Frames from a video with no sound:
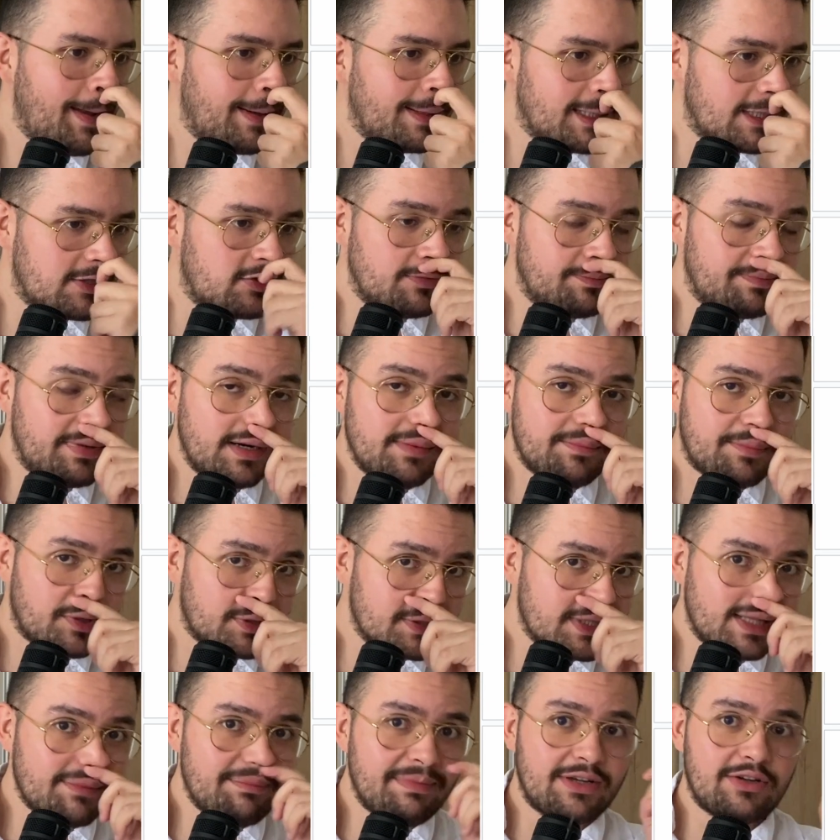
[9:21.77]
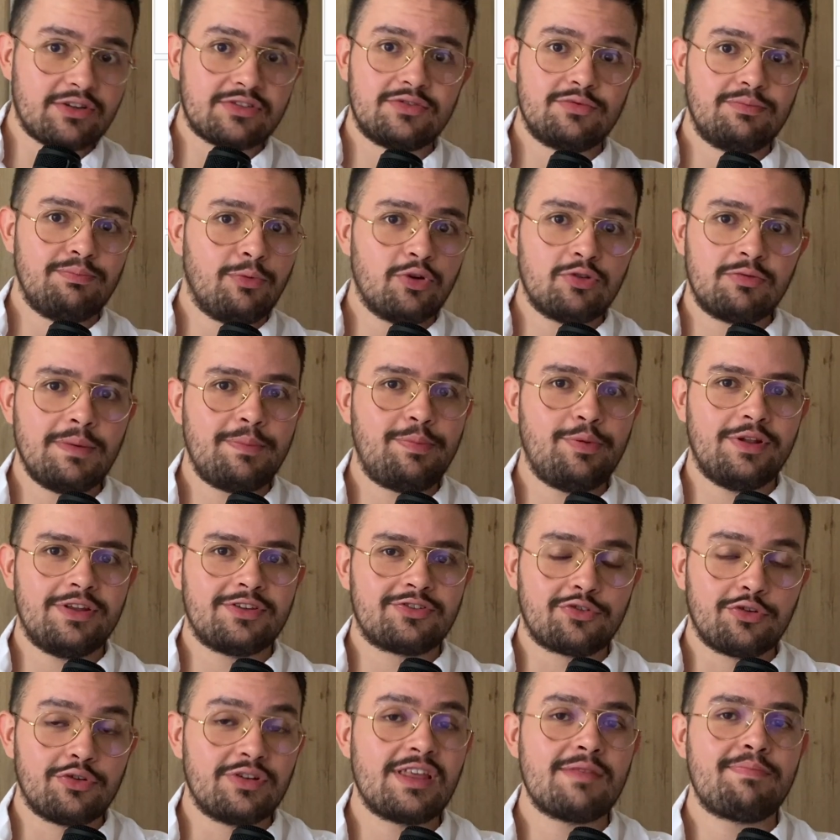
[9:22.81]
That's super important, because most people
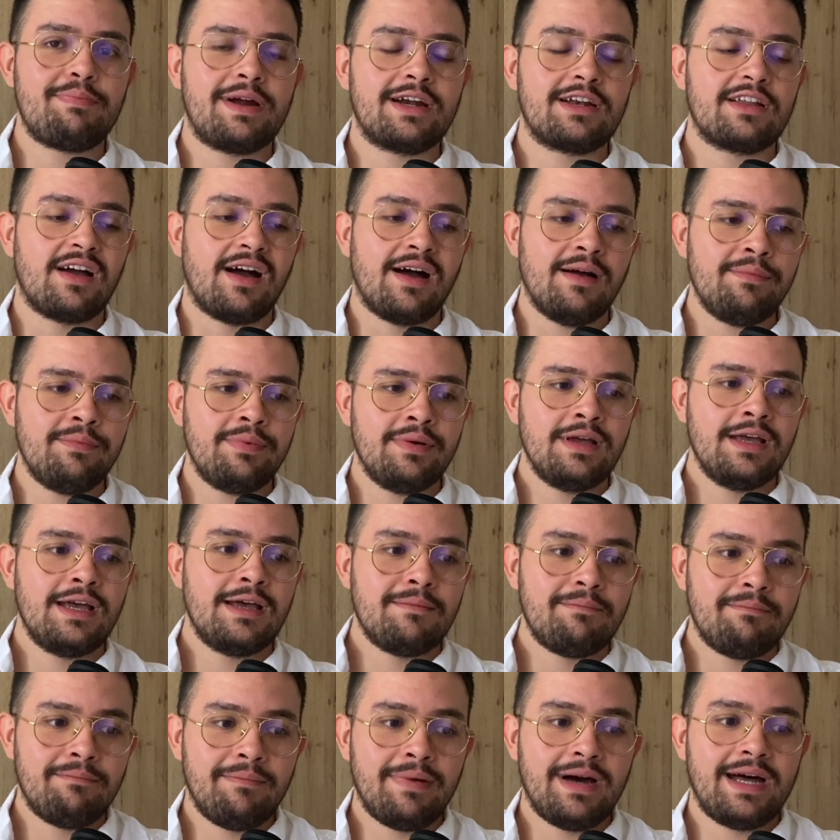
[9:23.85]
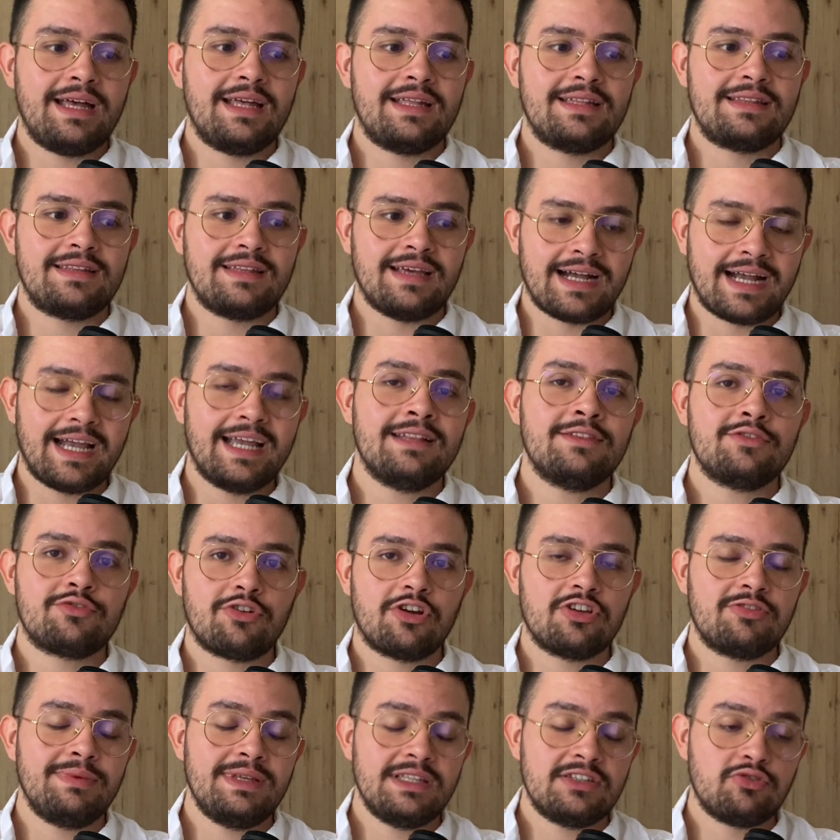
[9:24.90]
screw that part up. But again,
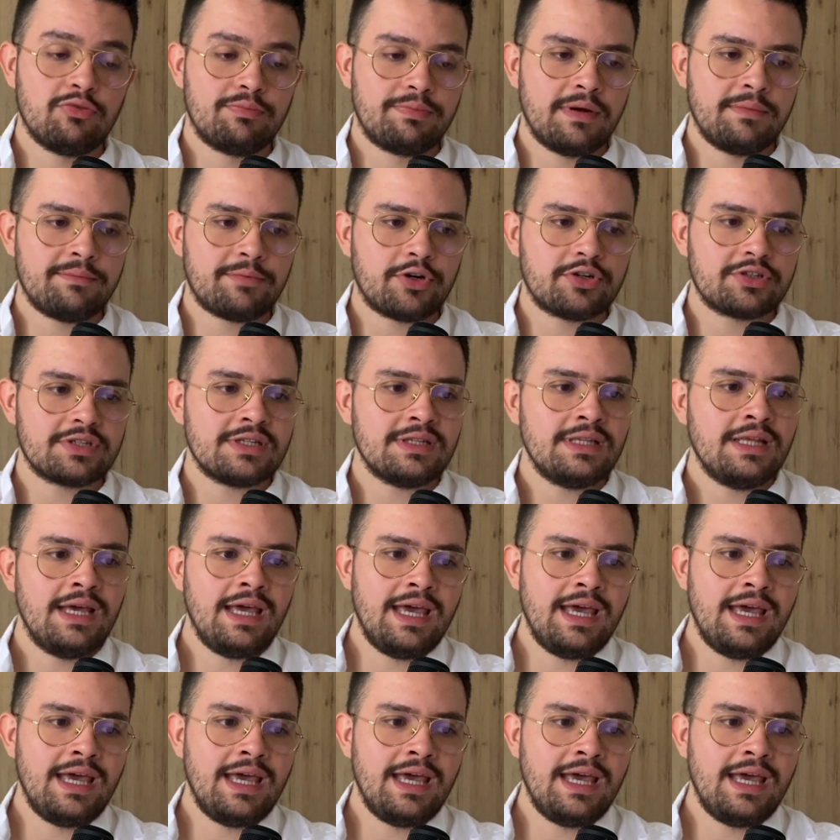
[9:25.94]
trust me, it's super important.